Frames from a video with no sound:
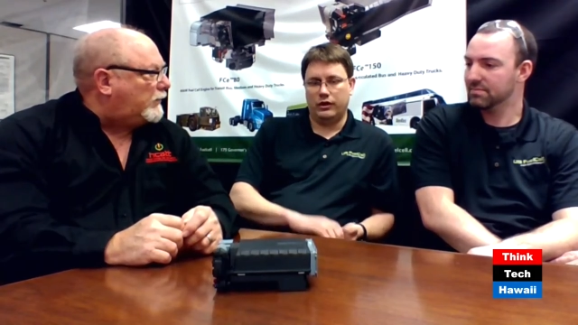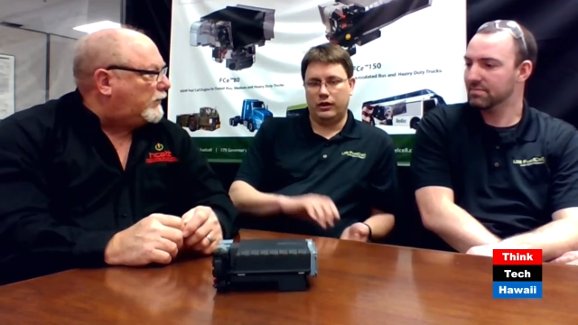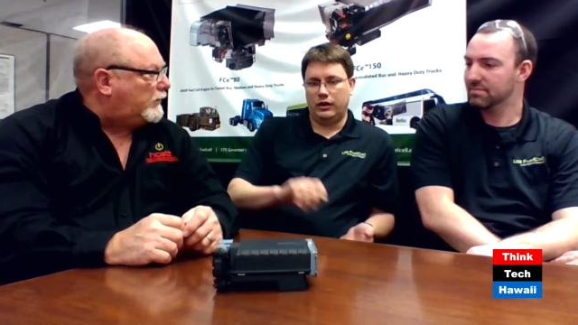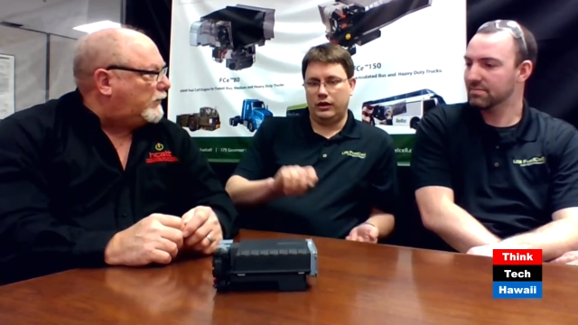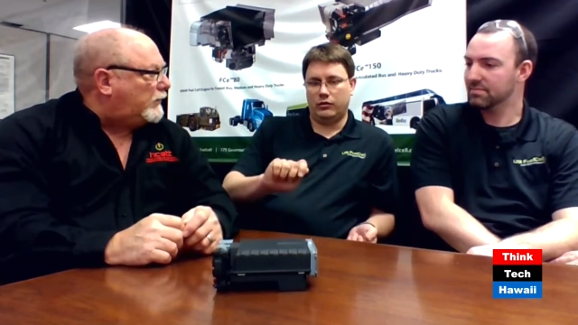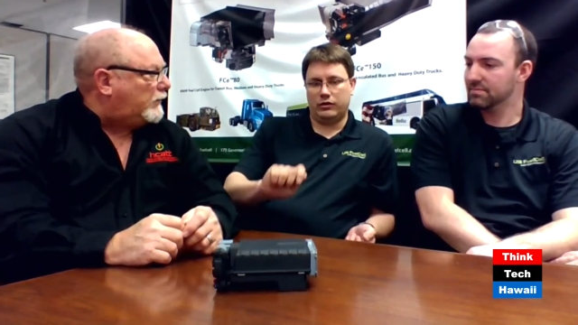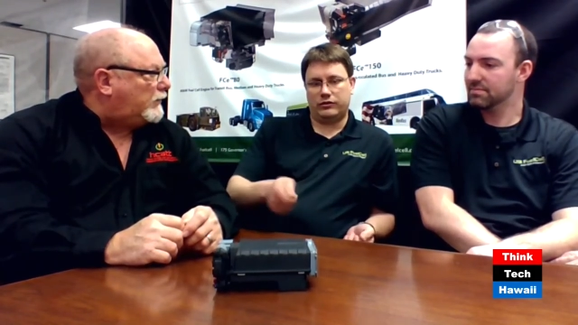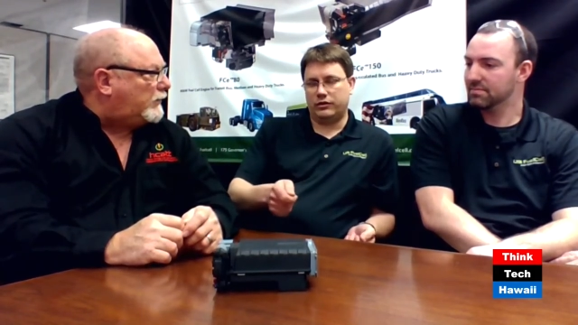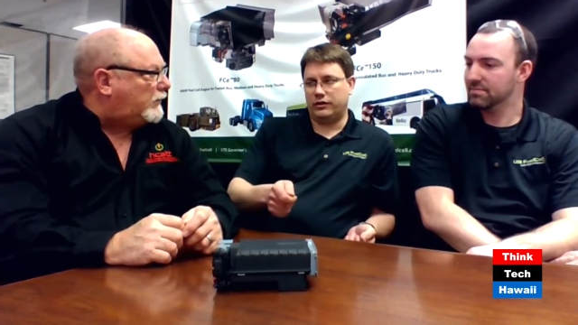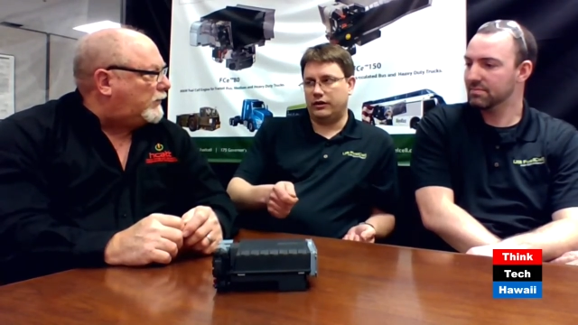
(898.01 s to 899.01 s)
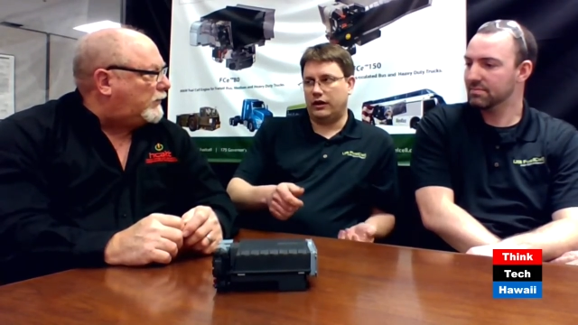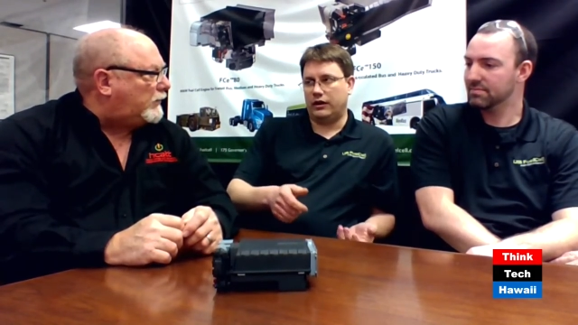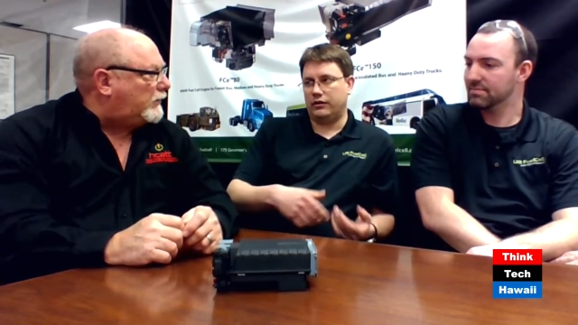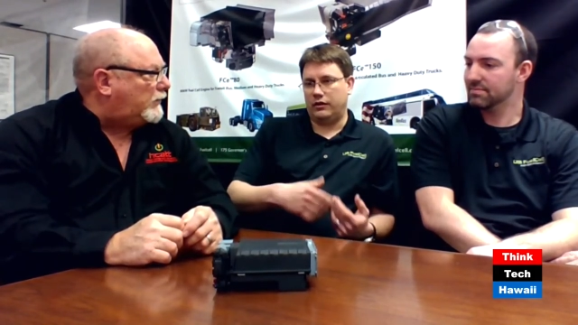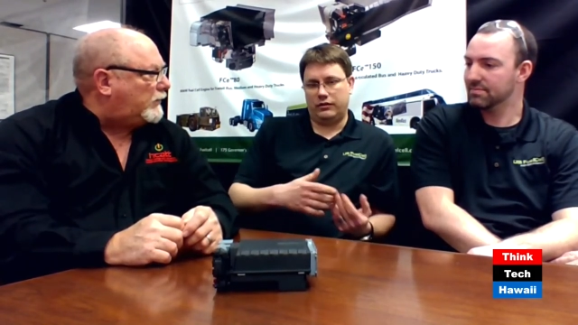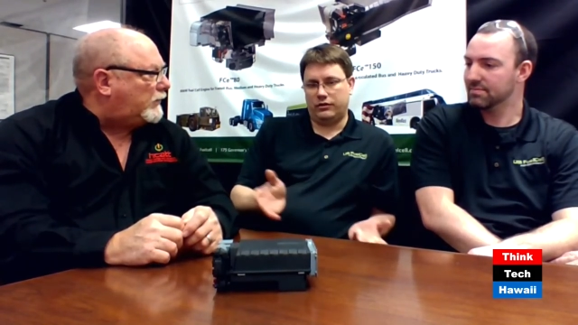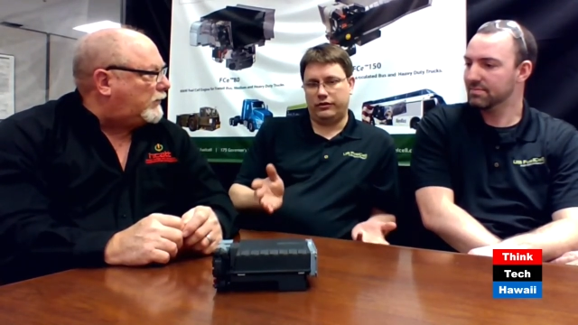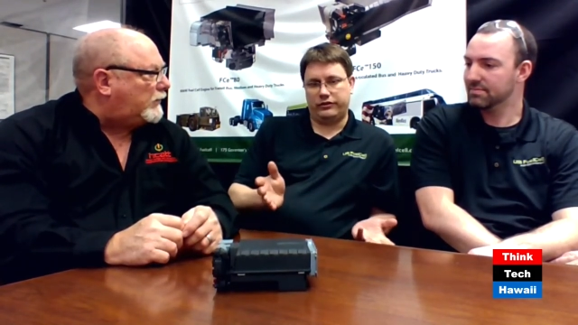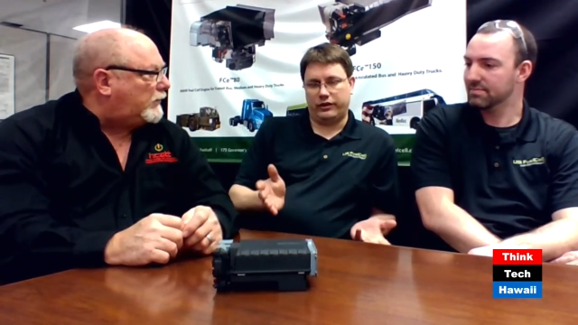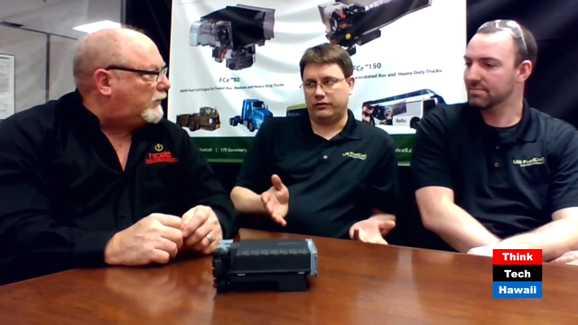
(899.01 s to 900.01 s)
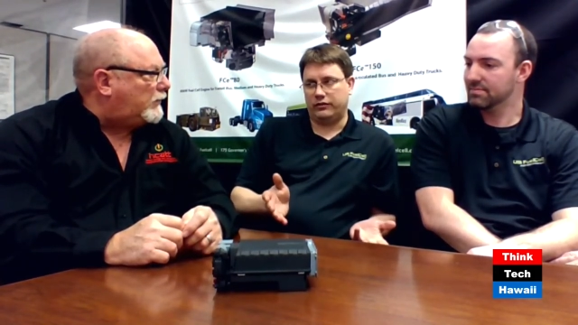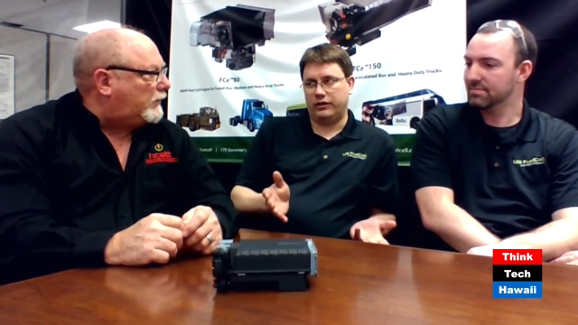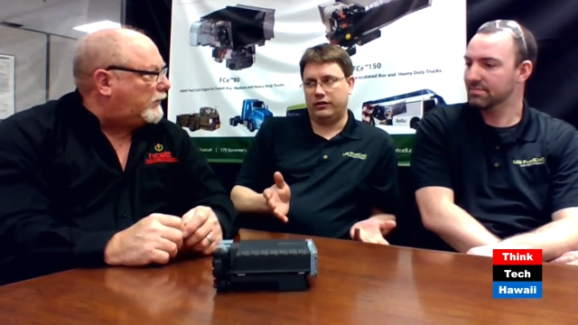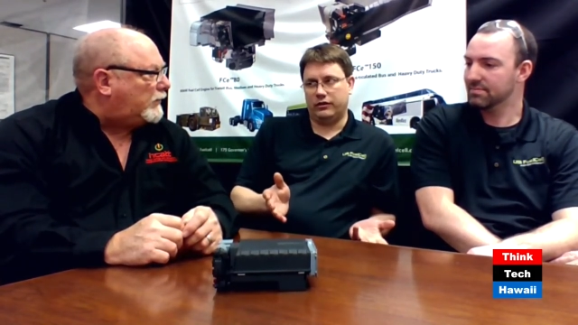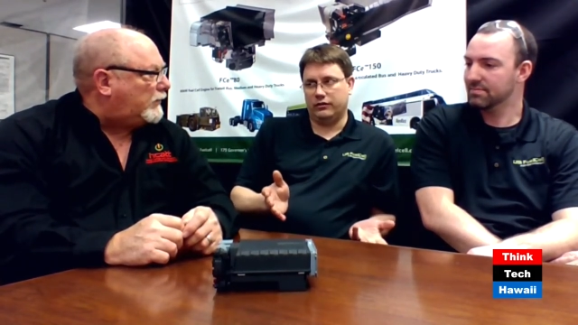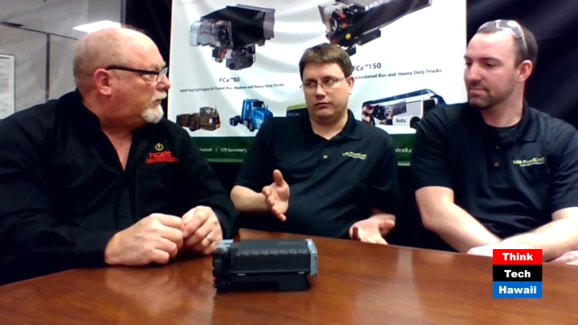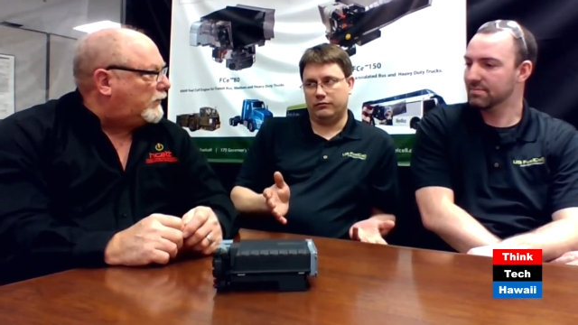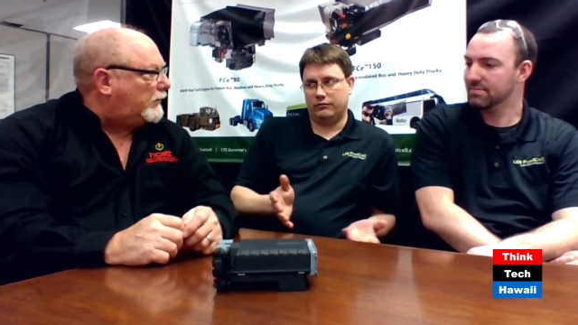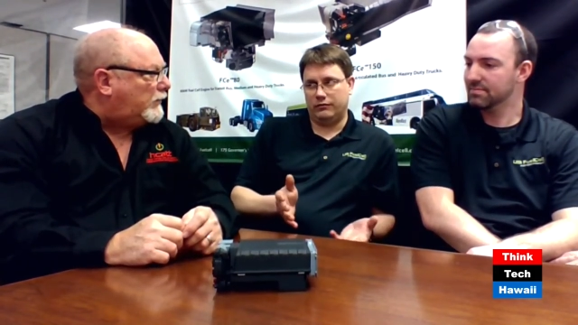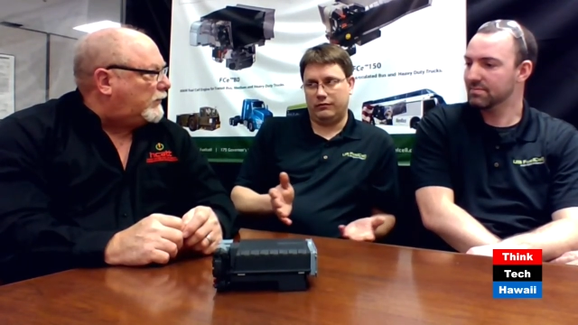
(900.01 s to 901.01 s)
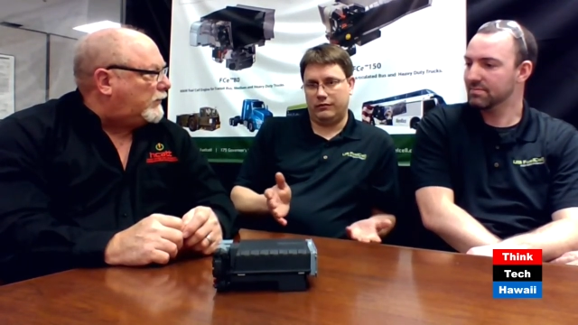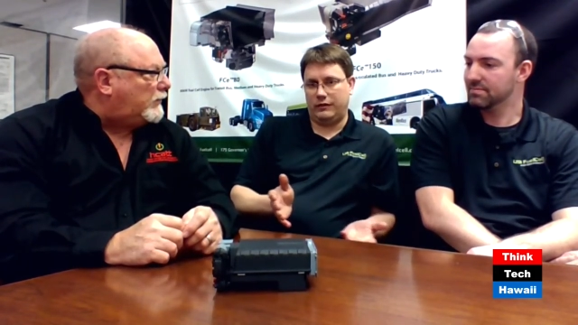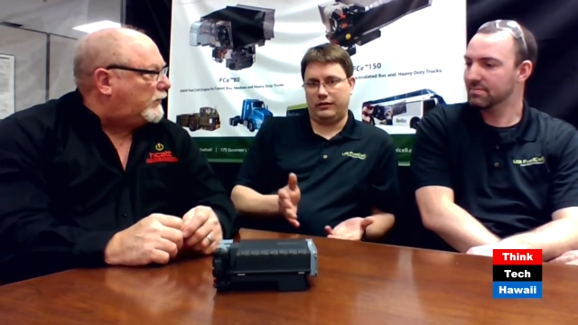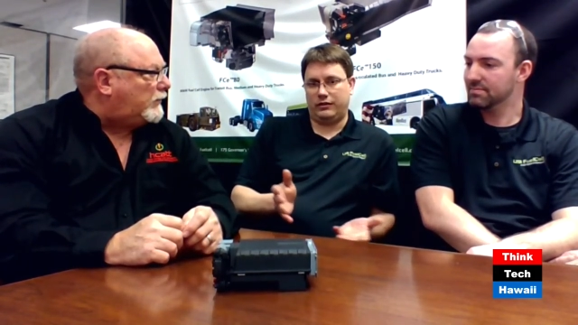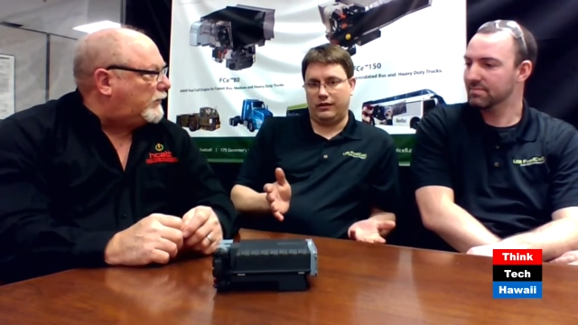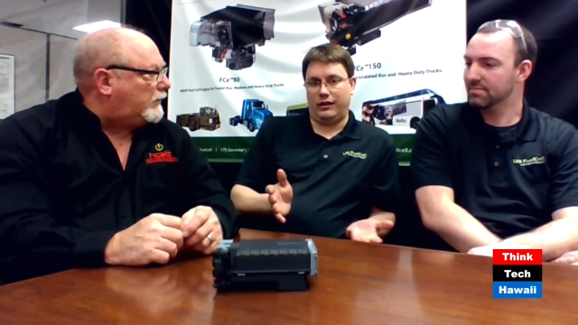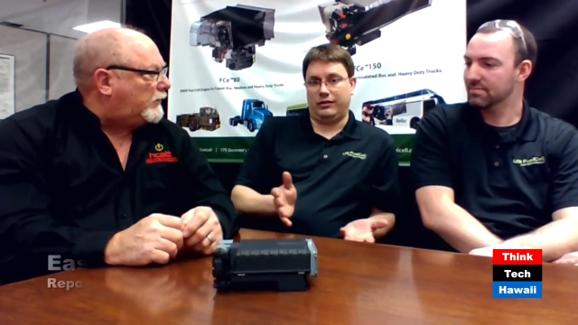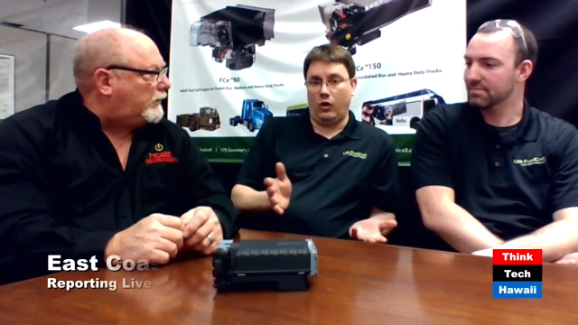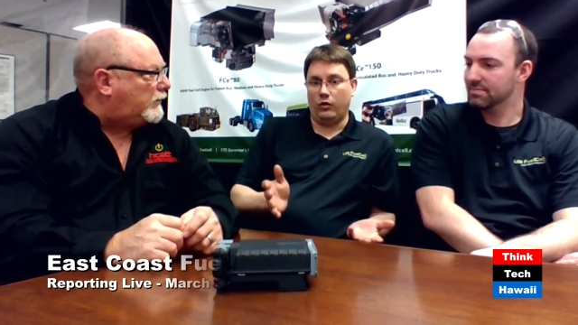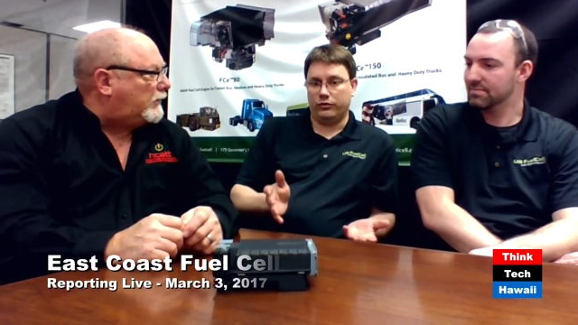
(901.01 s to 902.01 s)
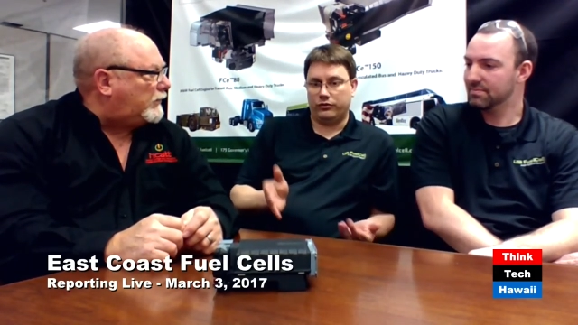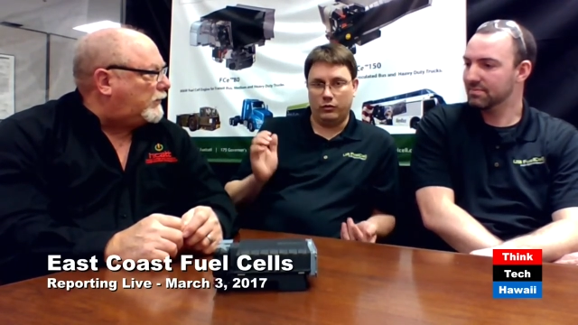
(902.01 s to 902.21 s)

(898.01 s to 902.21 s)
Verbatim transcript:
Speaker 1: you want to turn it on, and 30 seconds later, at, at the most, you want to